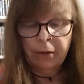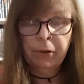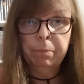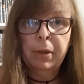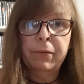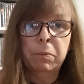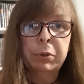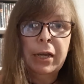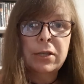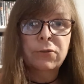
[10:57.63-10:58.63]
If it
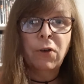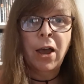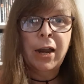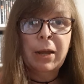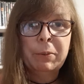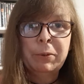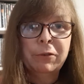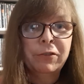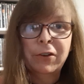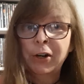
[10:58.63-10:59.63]
plays fine, I'm going to be
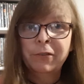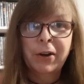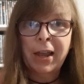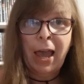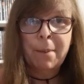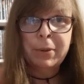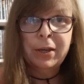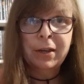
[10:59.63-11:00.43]
very, very happy.